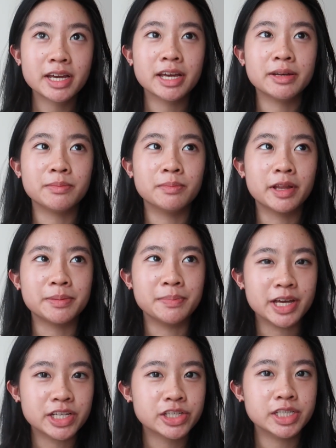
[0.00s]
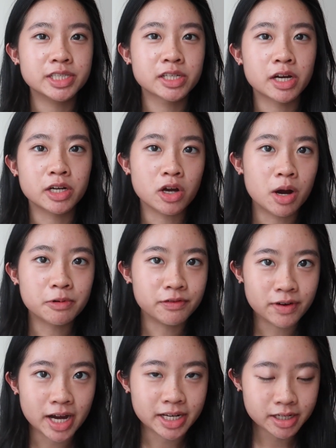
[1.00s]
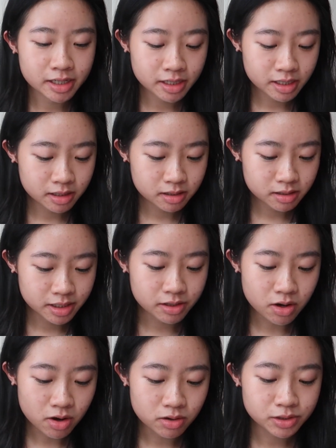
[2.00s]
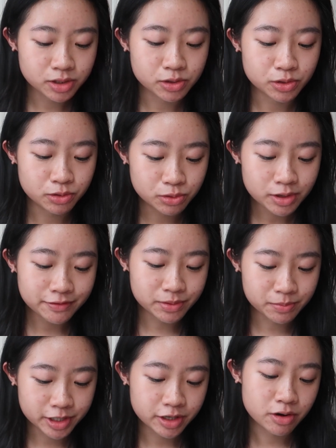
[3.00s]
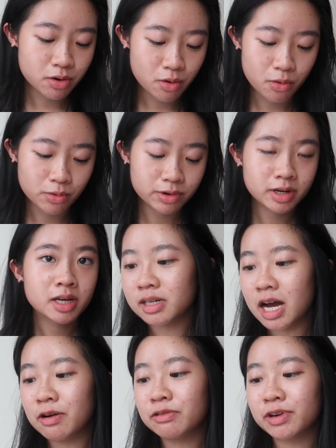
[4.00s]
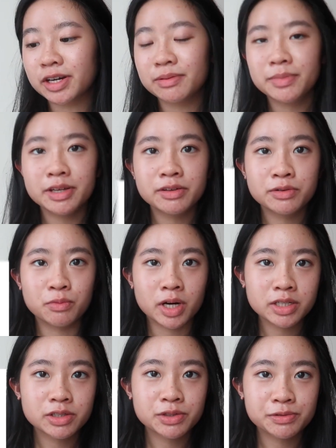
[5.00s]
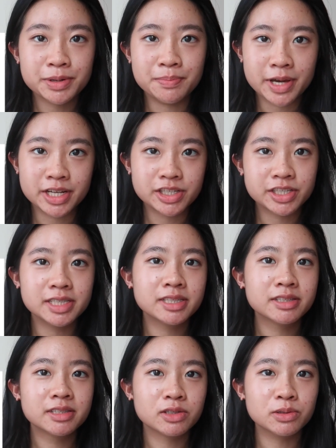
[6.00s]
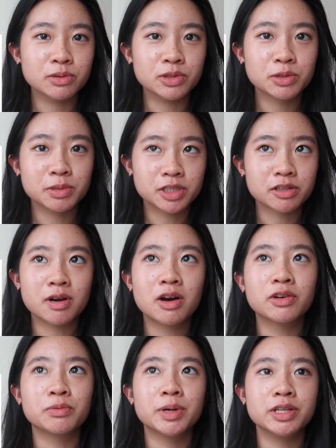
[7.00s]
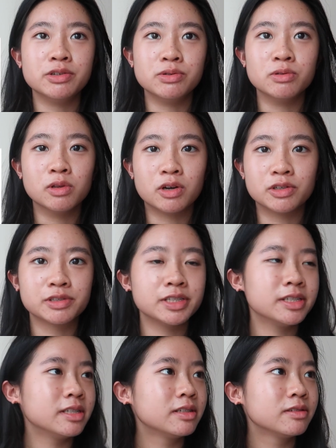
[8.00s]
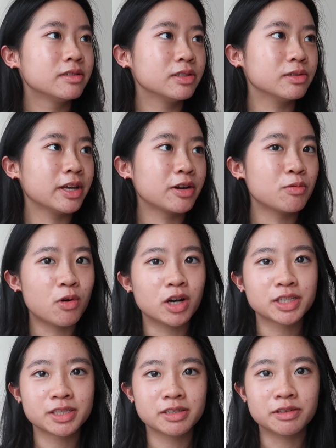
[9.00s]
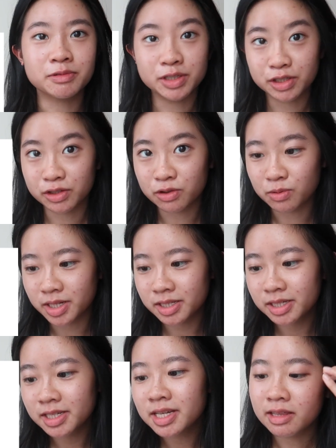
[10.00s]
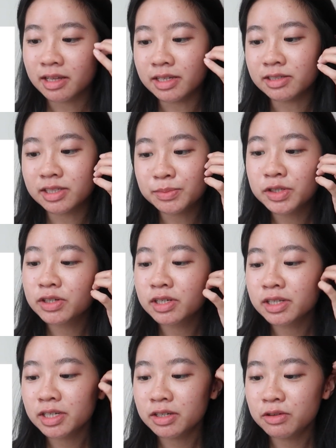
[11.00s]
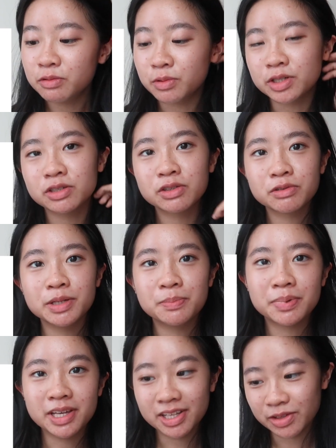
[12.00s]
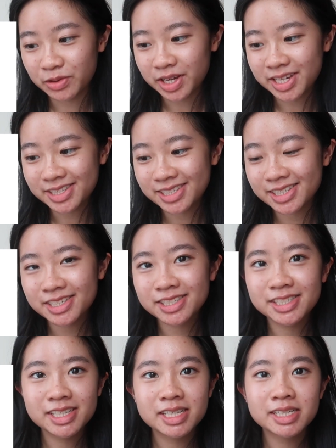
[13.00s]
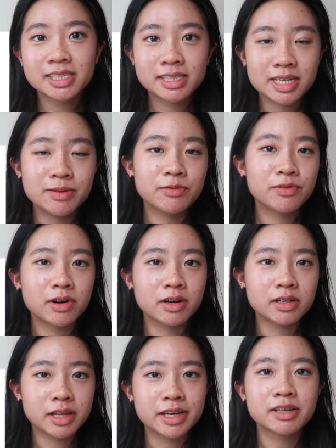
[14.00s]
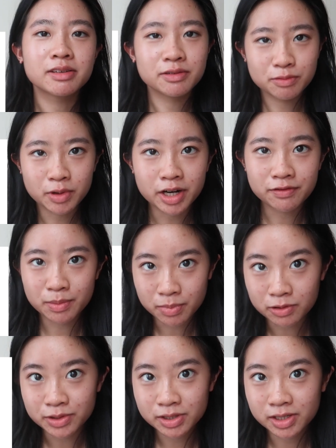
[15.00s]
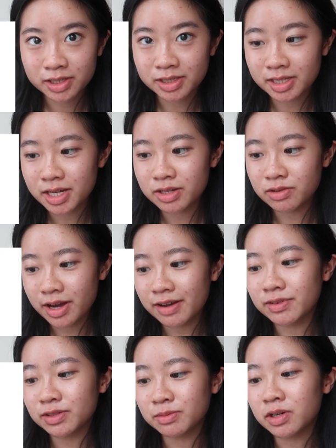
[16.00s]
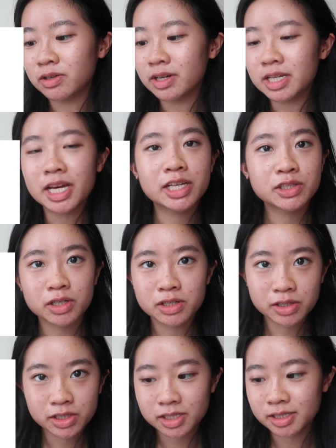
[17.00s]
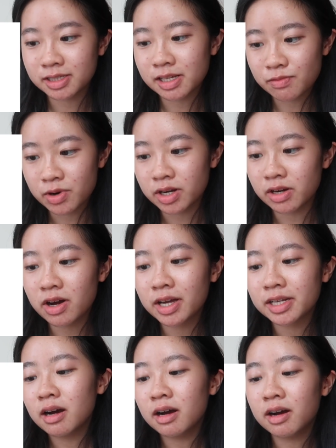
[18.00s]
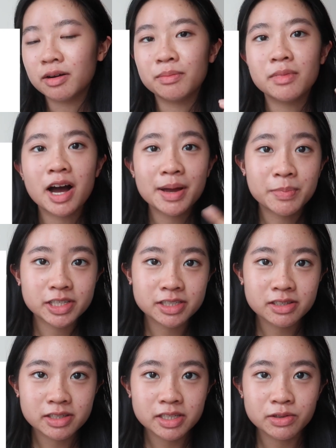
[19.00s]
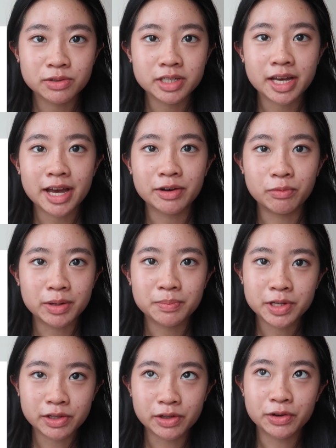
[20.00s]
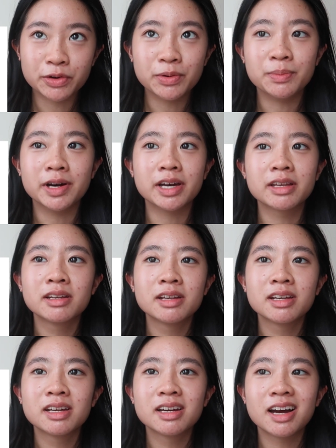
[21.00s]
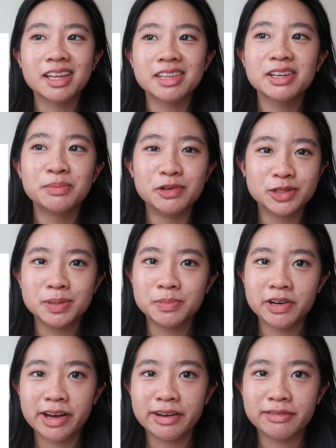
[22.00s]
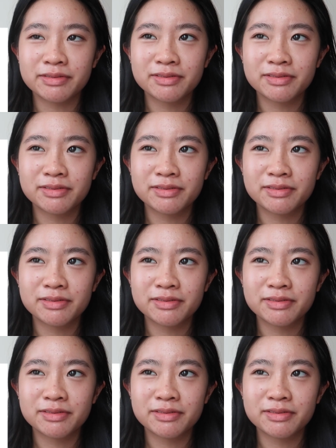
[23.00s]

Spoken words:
and like bed sheets are not provided in hall, so you do have to bring your own. I would recommend 1 to 3 bed sheets to switch around when you do laundry to like wash the original one. Then similarly, 1 to 3 pillowcases. Same for like whatever bolsters that you have as well, any extra cushions and whatnot. I personally only had 1 pillow, but I think most people have